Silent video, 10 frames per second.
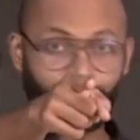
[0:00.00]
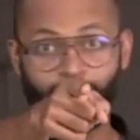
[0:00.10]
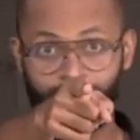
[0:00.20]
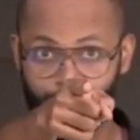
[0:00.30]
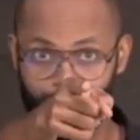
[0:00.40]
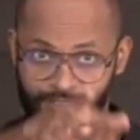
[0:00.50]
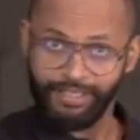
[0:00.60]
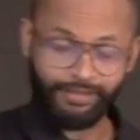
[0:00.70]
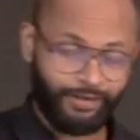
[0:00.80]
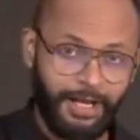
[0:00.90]
But not able to
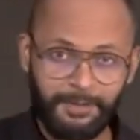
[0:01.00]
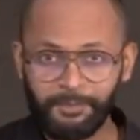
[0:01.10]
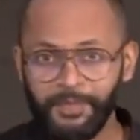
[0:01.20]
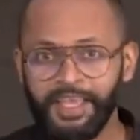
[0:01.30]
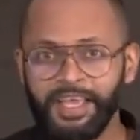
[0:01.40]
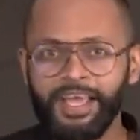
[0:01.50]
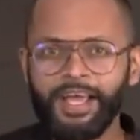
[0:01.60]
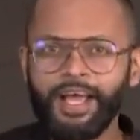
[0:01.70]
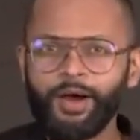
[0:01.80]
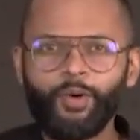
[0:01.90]
see. You're right.
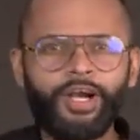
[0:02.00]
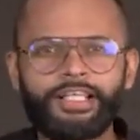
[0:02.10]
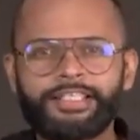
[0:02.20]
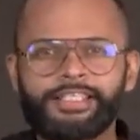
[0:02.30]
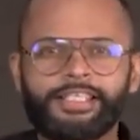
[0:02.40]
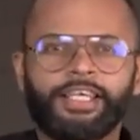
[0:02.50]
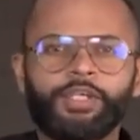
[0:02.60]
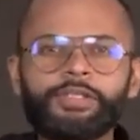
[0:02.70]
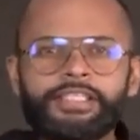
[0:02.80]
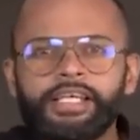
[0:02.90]
What else?
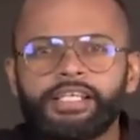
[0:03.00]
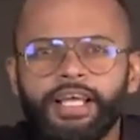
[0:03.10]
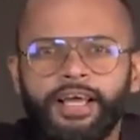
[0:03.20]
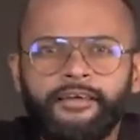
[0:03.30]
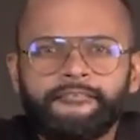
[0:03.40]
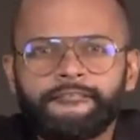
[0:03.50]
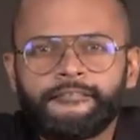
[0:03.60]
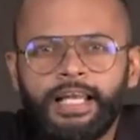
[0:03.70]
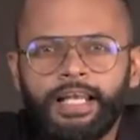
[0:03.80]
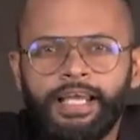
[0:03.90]
You said
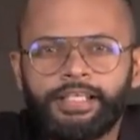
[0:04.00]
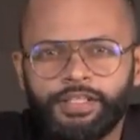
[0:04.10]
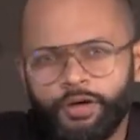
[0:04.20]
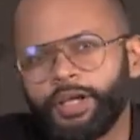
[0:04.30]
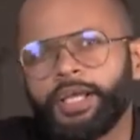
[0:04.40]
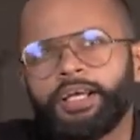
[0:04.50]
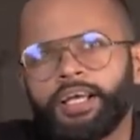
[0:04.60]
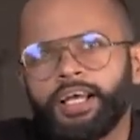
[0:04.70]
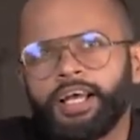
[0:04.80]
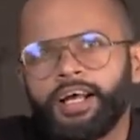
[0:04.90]
light. Okay.
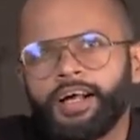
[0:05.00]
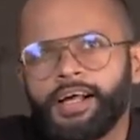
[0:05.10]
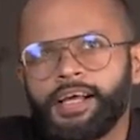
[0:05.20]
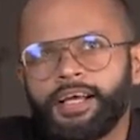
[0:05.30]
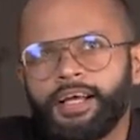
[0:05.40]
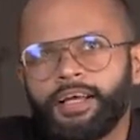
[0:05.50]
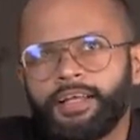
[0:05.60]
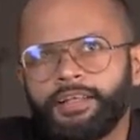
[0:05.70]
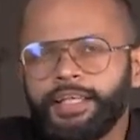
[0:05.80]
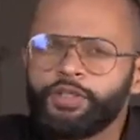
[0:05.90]

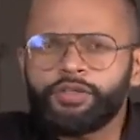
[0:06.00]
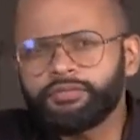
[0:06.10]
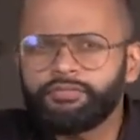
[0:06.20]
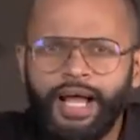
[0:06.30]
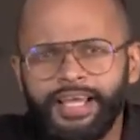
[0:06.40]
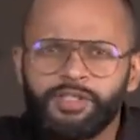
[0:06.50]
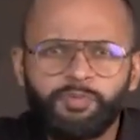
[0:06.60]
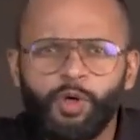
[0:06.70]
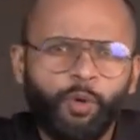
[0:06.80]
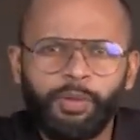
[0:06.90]
Let your
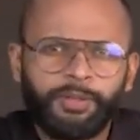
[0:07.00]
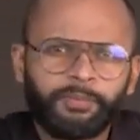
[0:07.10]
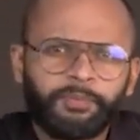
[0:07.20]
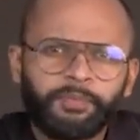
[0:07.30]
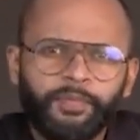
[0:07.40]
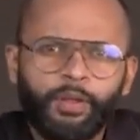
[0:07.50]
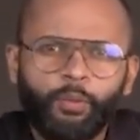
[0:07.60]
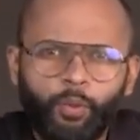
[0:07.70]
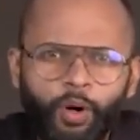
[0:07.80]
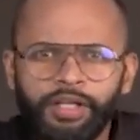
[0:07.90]
eyes be open.
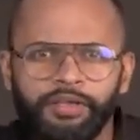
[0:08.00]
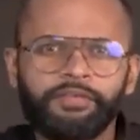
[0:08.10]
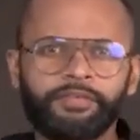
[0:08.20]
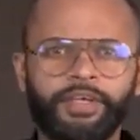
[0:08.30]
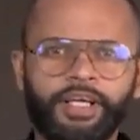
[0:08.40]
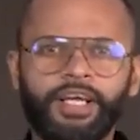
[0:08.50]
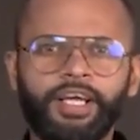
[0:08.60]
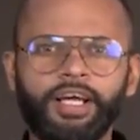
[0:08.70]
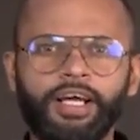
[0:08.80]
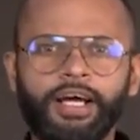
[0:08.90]
What if
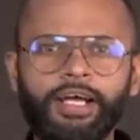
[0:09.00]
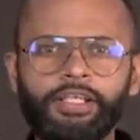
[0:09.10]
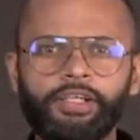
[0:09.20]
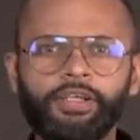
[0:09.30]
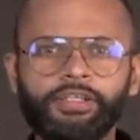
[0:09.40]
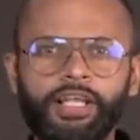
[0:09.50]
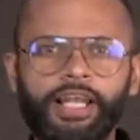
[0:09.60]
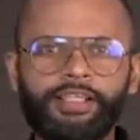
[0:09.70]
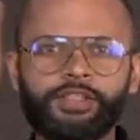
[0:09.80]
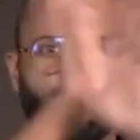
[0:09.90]
I turn the
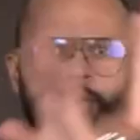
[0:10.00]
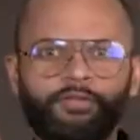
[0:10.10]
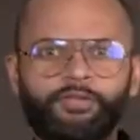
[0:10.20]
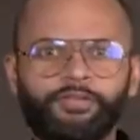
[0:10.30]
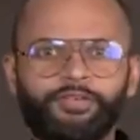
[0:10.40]
lights off?